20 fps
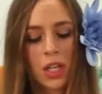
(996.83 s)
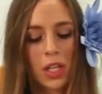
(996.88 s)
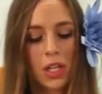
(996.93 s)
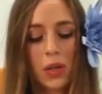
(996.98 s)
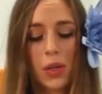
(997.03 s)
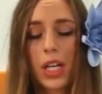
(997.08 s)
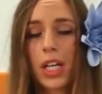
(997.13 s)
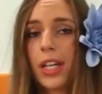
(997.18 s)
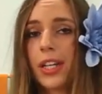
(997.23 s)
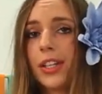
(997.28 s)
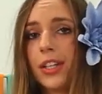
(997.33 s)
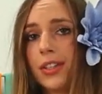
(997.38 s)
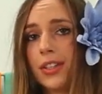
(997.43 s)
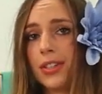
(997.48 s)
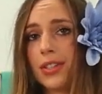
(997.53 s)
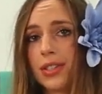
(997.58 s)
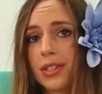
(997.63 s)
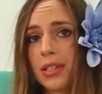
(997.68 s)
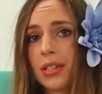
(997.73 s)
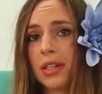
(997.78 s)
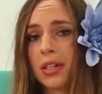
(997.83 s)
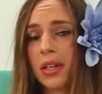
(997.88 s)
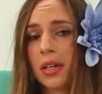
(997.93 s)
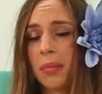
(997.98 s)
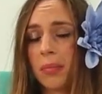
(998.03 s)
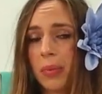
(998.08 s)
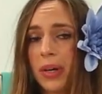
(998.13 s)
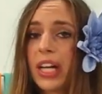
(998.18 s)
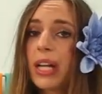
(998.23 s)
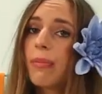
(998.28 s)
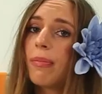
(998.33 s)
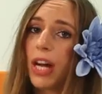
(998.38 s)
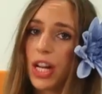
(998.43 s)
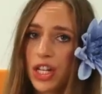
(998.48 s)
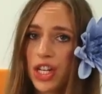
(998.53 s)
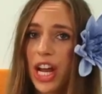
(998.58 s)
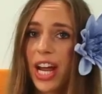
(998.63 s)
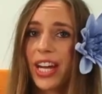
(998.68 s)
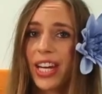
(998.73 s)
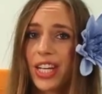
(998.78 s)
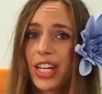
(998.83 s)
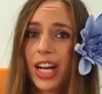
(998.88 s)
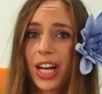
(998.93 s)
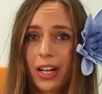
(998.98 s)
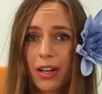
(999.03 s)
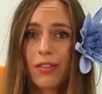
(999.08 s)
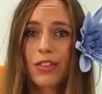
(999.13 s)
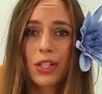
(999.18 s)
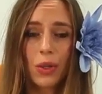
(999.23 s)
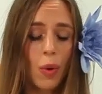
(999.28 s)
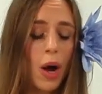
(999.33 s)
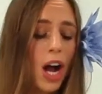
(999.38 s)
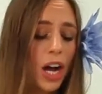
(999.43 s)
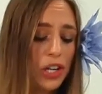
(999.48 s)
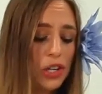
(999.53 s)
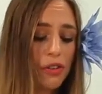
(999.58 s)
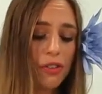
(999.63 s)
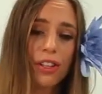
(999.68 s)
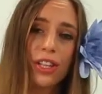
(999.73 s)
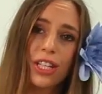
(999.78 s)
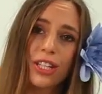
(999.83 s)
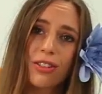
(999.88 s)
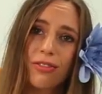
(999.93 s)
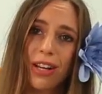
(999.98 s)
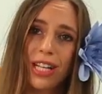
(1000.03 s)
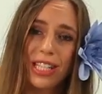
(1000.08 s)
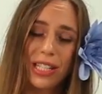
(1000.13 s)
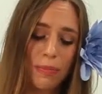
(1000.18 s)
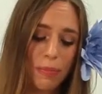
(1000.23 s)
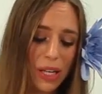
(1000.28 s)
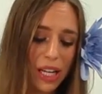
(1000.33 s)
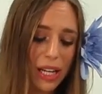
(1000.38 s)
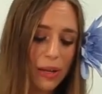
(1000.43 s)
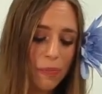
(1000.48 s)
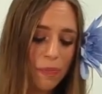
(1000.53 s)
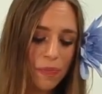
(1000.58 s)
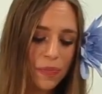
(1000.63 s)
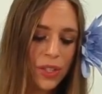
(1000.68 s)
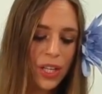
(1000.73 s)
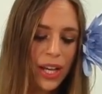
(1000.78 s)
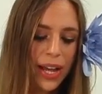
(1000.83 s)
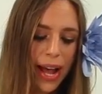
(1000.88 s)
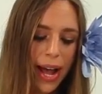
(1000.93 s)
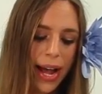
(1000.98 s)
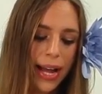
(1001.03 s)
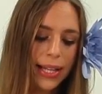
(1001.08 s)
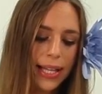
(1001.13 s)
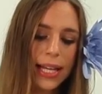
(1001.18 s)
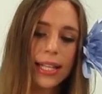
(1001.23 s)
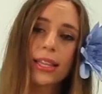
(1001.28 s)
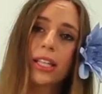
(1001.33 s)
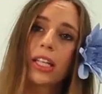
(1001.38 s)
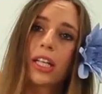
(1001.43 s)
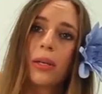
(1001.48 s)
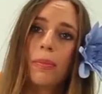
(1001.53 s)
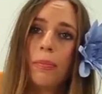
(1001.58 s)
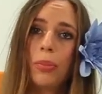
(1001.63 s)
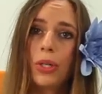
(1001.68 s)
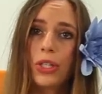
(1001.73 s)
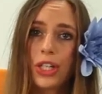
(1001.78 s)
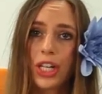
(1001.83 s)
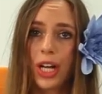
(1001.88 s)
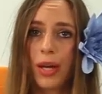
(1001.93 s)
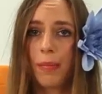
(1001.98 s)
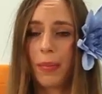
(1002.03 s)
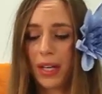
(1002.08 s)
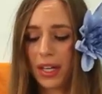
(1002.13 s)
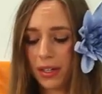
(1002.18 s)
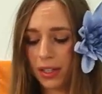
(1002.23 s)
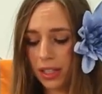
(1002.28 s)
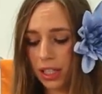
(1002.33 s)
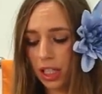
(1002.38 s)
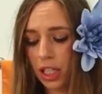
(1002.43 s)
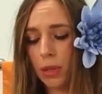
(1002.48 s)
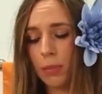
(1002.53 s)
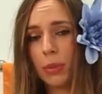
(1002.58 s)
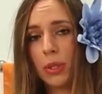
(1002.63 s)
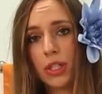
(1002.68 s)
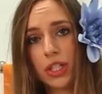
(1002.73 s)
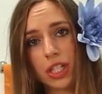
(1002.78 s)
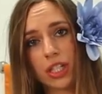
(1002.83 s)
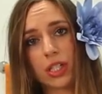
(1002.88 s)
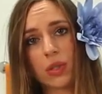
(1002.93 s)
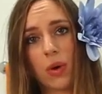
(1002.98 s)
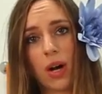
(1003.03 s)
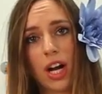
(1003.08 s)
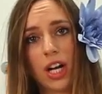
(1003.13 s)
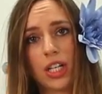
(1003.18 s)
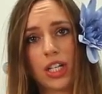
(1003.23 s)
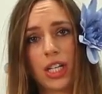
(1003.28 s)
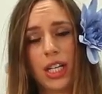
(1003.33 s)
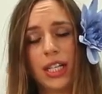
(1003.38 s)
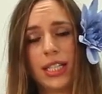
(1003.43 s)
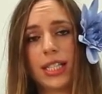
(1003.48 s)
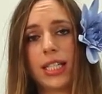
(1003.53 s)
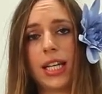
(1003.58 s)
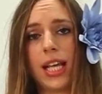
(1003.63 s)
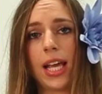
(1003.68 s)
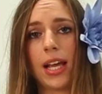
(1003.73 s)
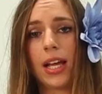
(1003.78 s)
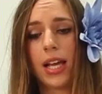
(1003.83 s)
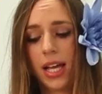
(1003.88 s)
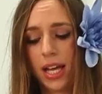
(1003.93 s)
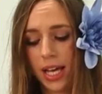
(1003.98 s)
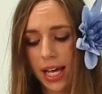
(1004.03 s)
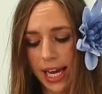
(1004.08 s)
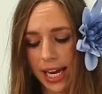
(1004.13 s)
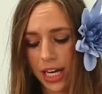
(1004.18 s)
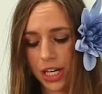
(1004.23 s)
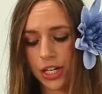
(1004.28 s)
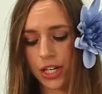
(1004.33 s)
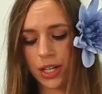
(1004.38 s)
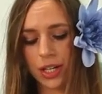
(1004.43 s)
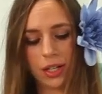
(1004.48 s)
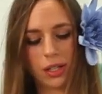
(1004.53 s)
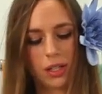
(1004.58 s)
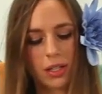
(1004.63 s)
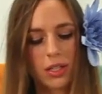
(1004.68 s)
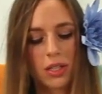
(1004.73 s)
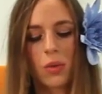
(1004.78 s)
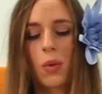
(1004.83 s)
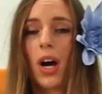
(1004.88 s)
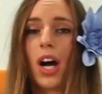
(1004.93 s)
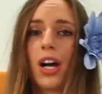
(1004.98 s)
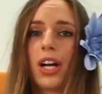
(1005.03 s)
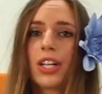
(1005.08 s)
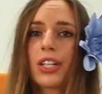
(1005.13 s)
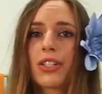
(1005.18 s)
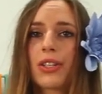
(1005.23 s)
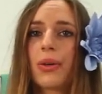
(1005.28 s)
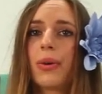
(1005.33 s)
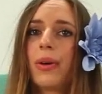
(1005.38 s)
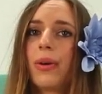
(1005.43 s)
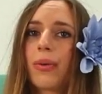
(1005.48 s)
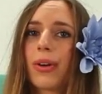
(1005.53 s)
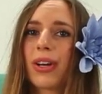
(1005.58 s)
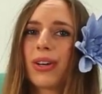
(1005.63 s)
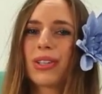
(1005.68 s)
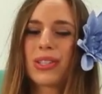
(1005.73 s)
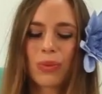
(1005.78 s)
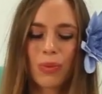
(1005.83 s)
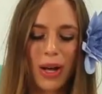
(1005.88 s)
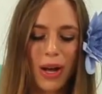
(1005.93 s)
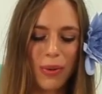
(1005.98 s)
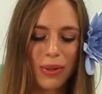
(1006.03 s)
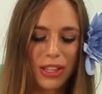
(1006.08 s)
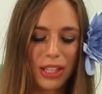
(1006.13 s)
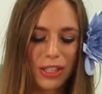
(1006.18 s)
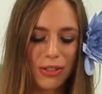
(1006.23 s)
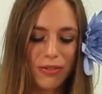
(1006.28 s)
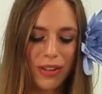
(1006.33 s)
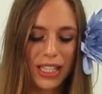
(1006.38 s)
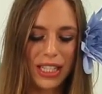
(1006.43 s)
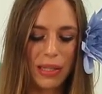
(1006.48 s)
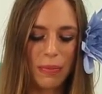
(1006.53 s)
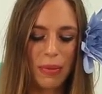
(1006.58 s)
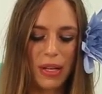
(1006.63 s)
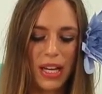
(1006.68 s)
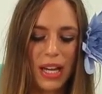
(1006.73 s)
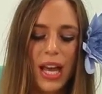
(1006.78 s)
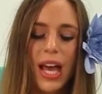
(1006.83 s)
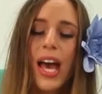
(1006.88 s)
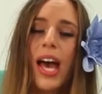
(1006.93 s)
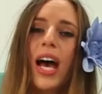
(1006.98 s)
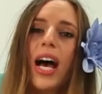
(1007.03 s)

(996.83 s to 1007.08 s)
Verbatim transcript: You can use pretty much any kind of squash for this recipe. I like the kabocha, the kabocha squash. It's an Asian squash, so it goes well with this recipe.